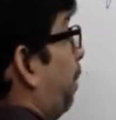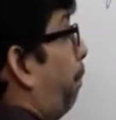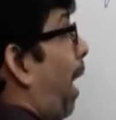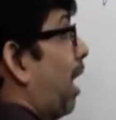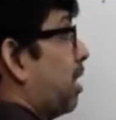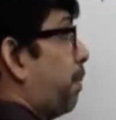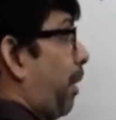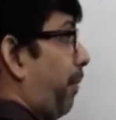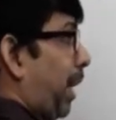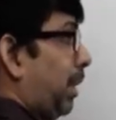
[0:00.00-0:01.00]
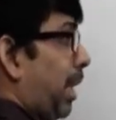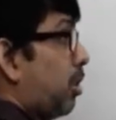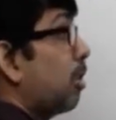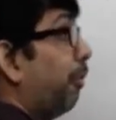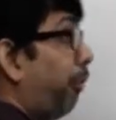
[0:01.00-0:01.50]
the past perfect
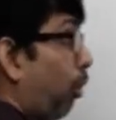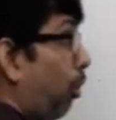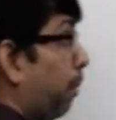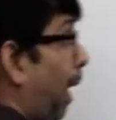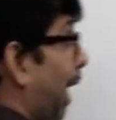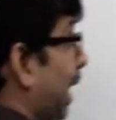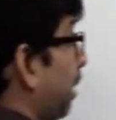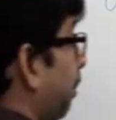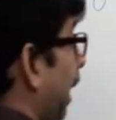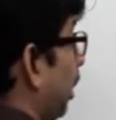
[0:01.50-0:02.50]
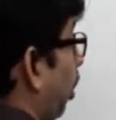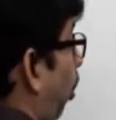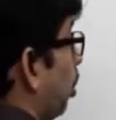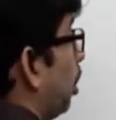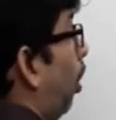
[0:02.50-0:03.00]
tense followed by in the main
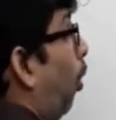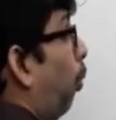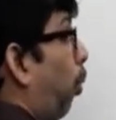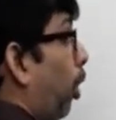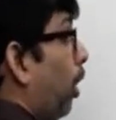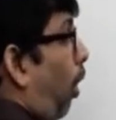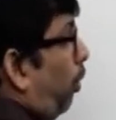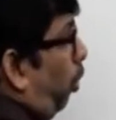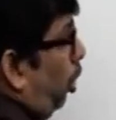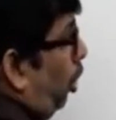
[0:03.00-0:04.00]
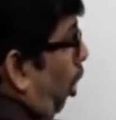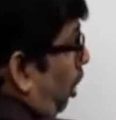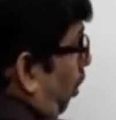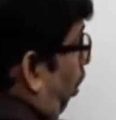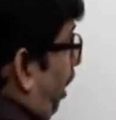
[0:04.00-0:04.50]
clause would or would
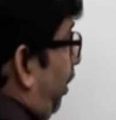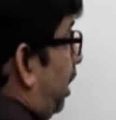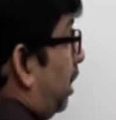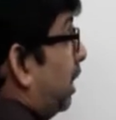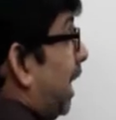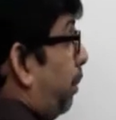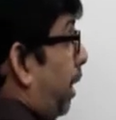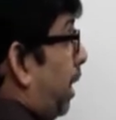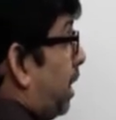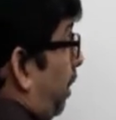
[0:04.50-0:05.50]
not, whatever the statement is,